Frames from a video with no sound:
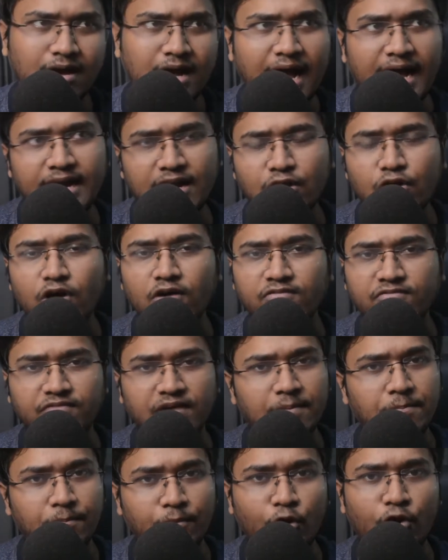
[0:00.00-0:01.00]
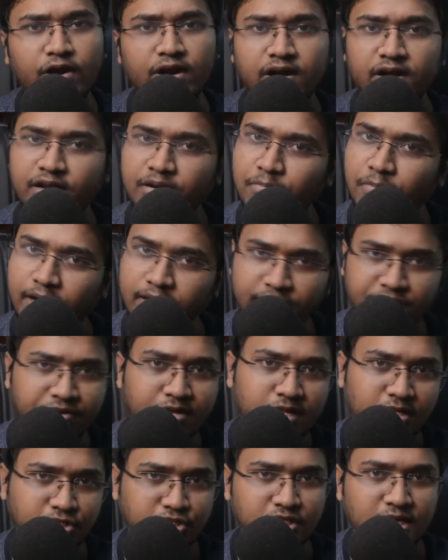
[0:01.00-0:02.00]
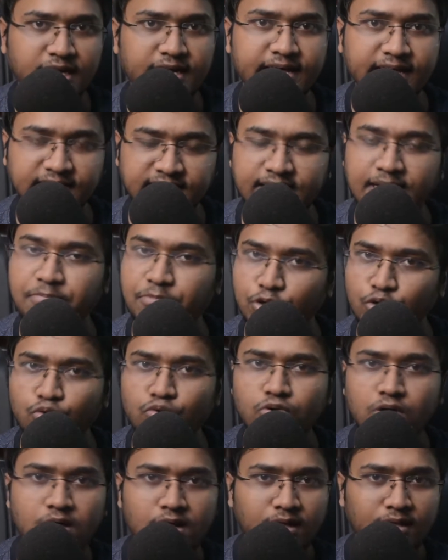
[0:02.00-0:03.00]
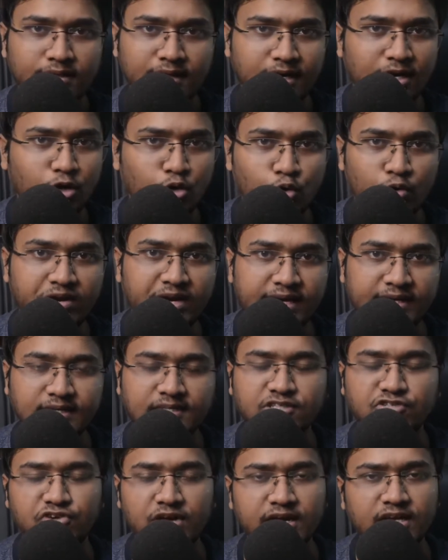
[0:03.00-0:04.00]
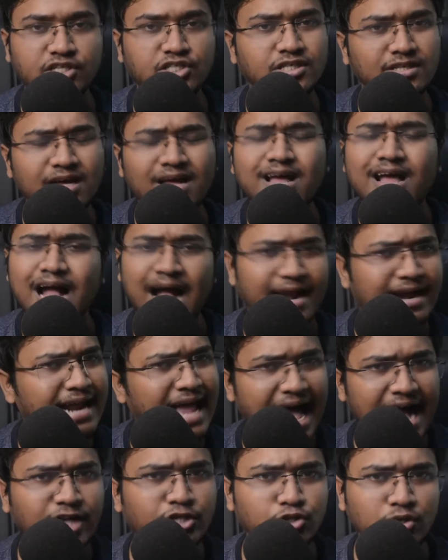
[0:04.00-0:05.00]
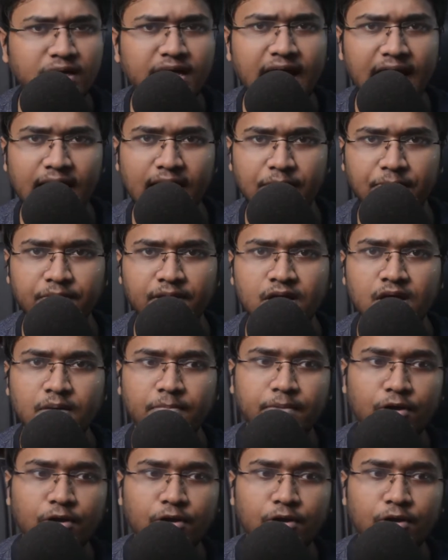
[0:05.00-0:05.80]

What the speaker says: kind of employed it in my real GRE exam too, that note taking strategy, and it actually helped.